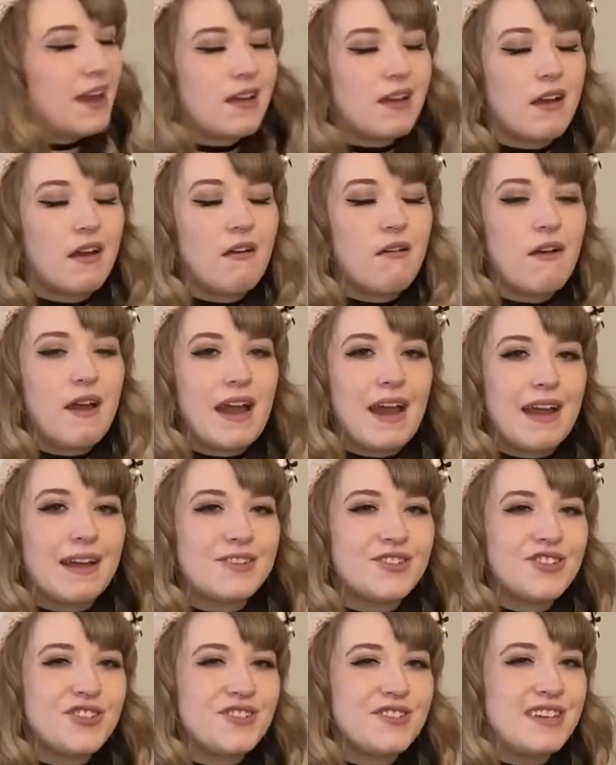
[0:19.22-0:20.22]
go
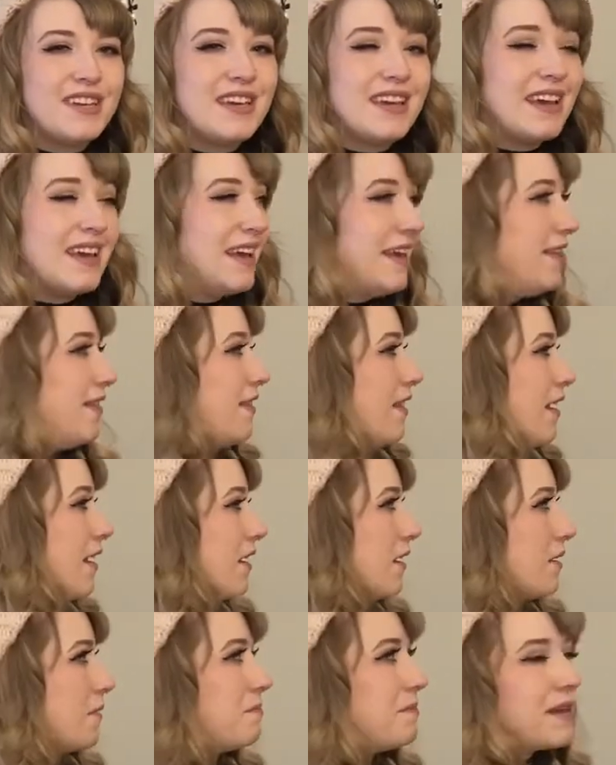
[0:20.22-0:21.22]
actually in
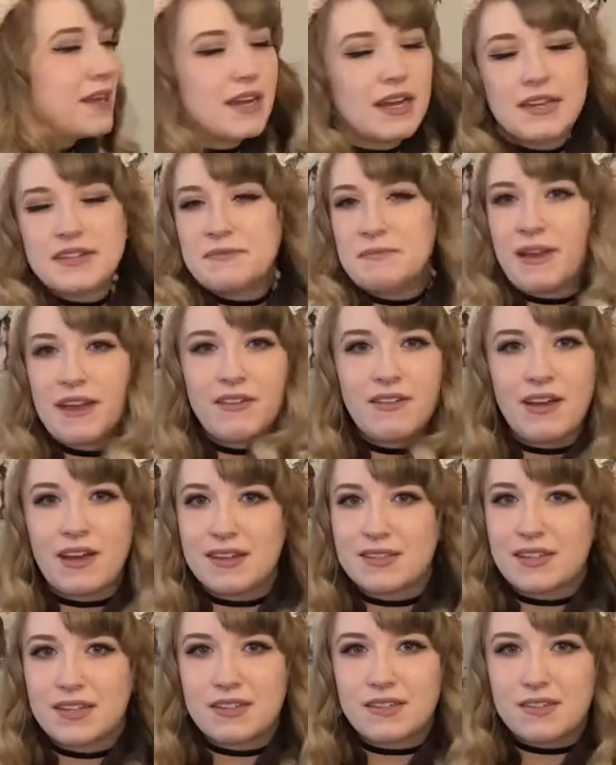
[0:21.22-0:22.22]
there because my
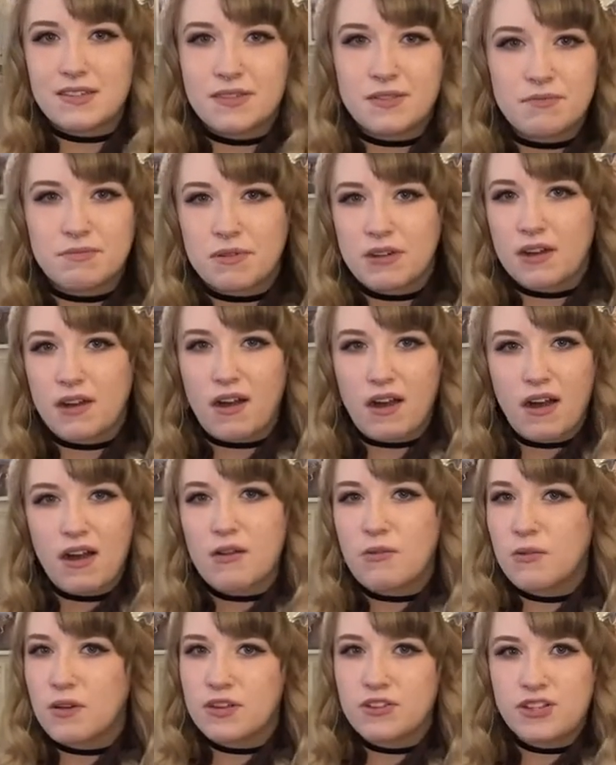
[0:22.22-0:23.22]
closet's super
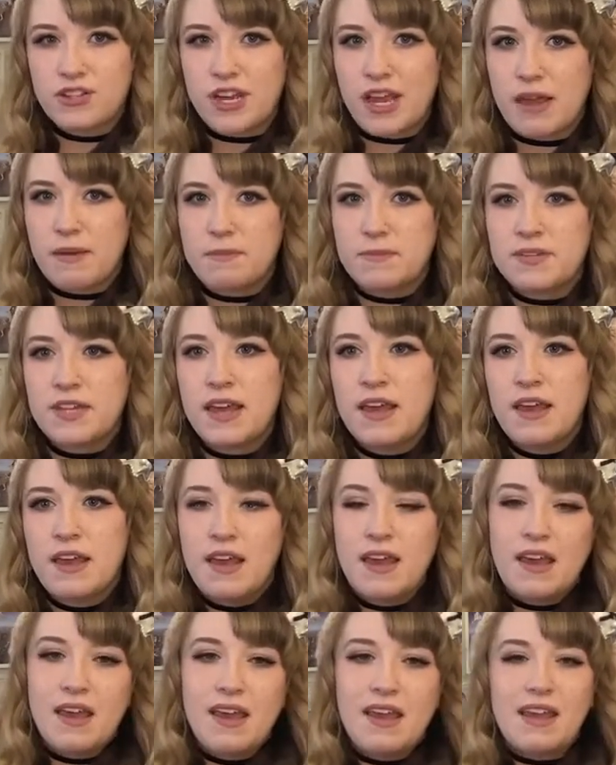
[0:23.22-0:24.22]
awkward shaped
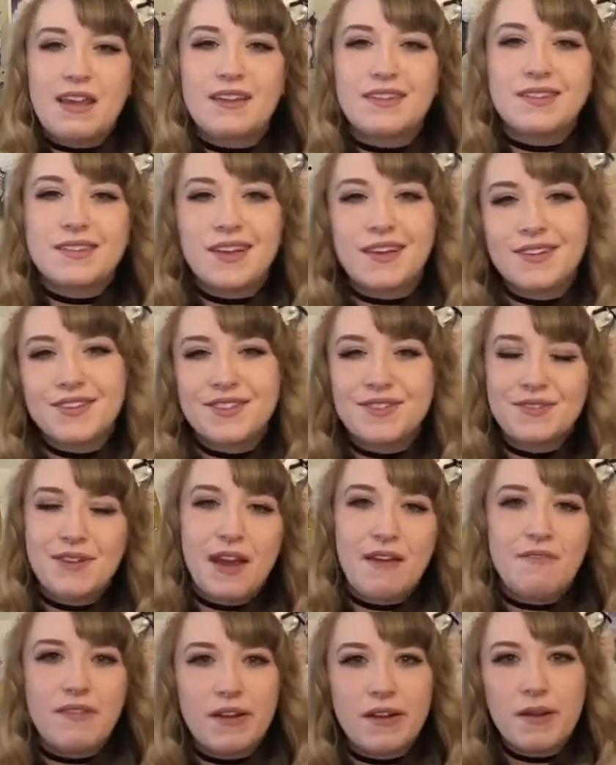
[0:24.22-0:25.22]
and it's also
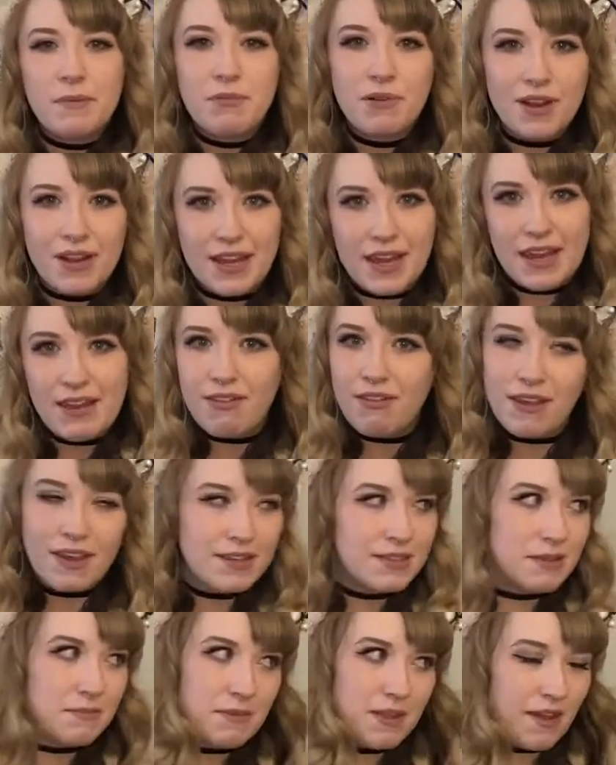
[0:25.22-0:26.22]
not very pretty like
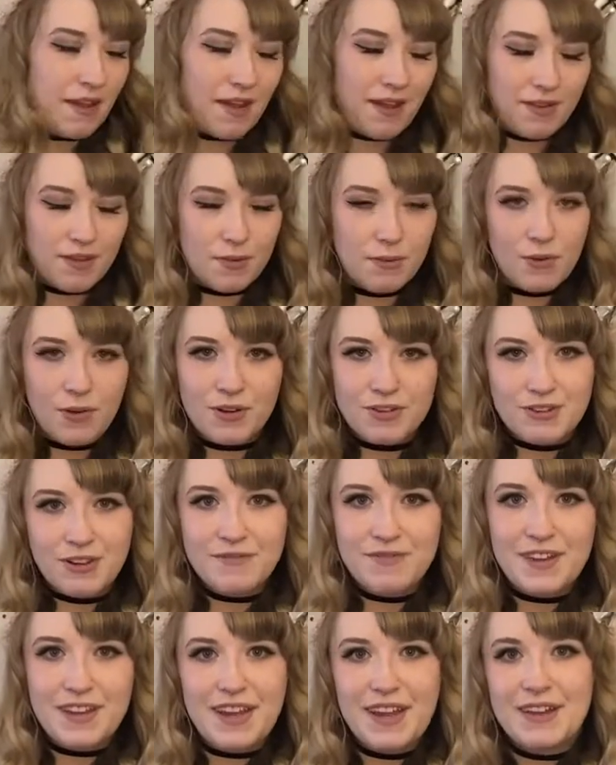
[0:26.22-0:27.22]
some of the other wardrobe
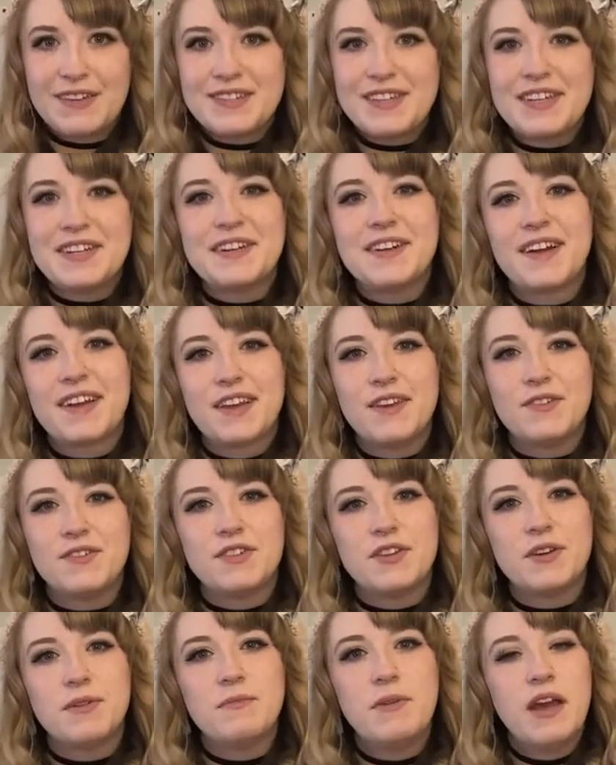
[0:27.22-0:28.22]
videos here on
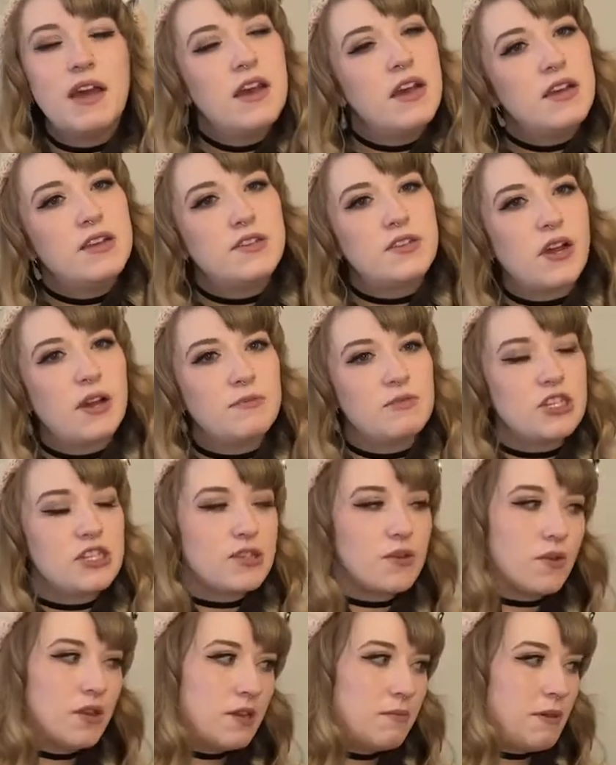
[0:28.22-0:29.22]
YouTube. So I'm just
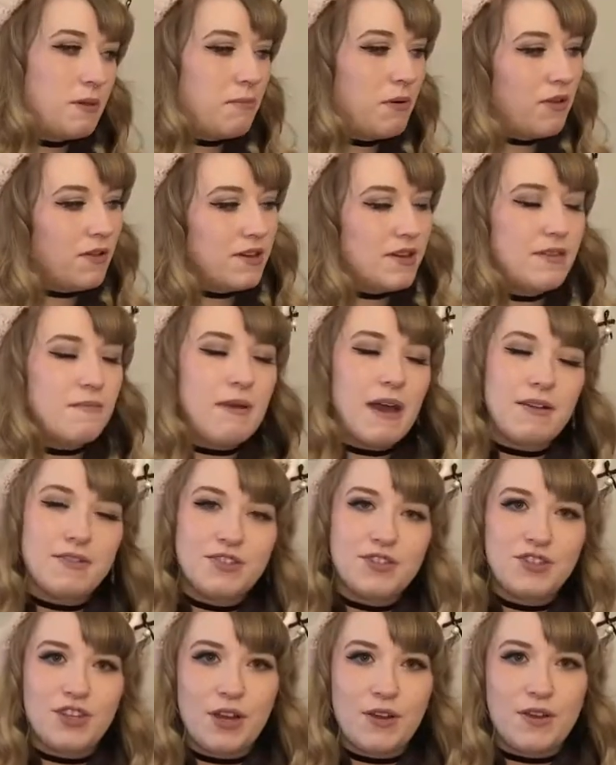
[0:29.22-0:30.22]
going to be pulling them out
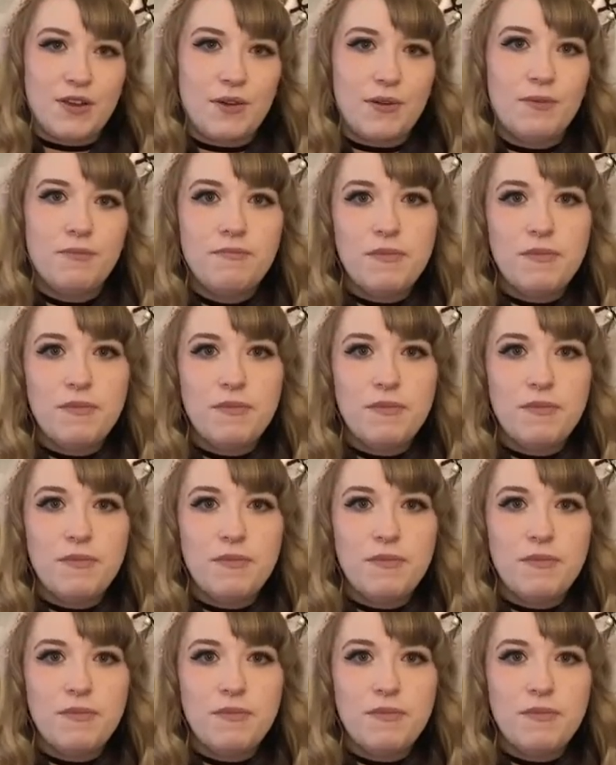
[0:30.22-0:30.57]
to show you.